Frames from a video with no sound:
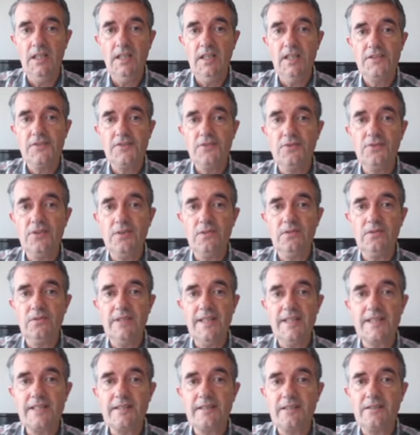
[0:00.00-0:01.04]
So
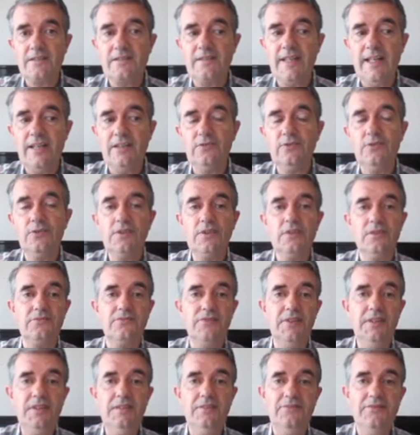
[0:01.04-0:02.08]
let's now look at
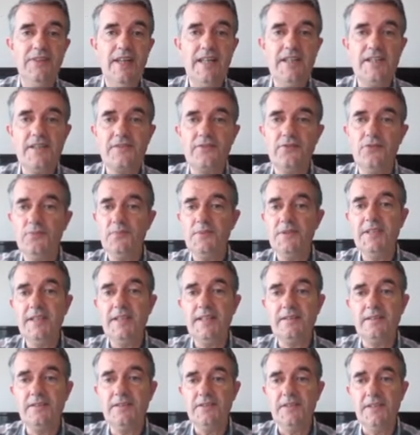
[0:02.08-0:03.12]
the fairness of a
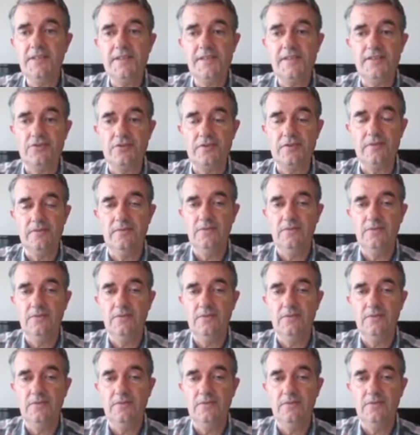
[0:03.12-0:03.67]
particular decision.